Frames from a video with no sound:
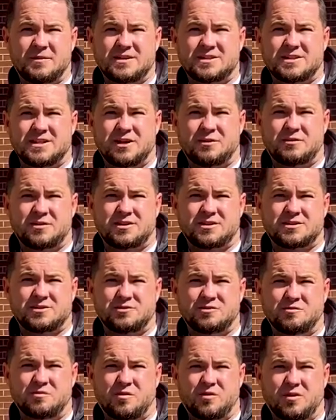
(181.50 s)
is there with his
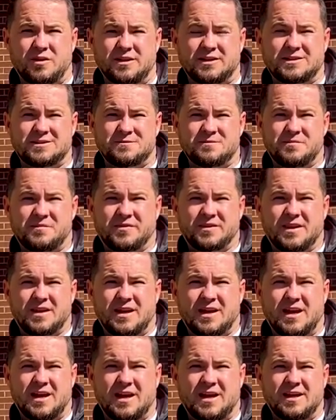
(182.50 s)
two boys,
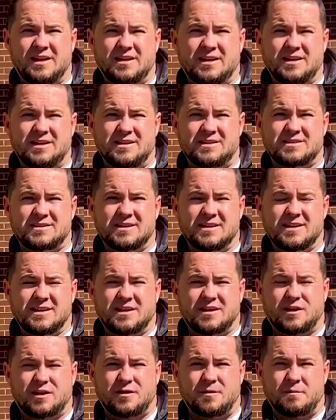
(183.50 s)
and he's
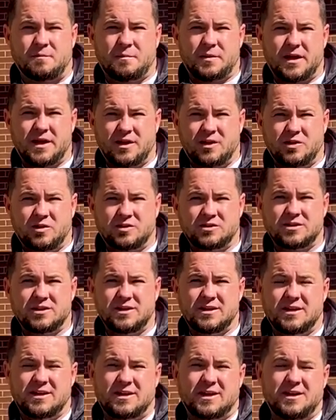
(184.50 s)
compelled.
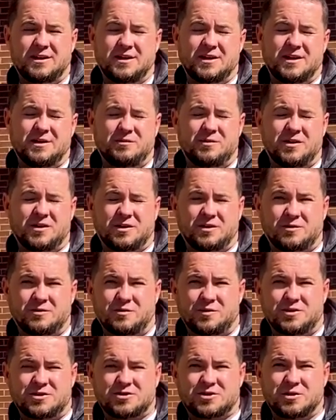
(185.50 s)
And
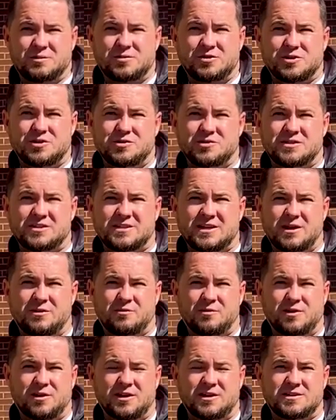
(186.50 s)
when the scripture uses that
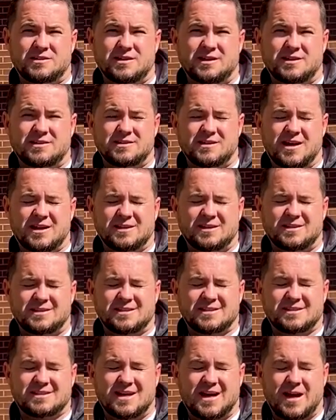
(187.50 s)
word, it's not that
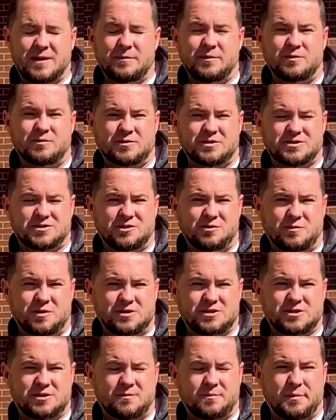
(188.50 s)
Simon was so
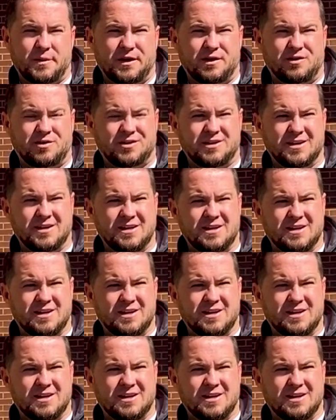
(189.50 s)
much compelled.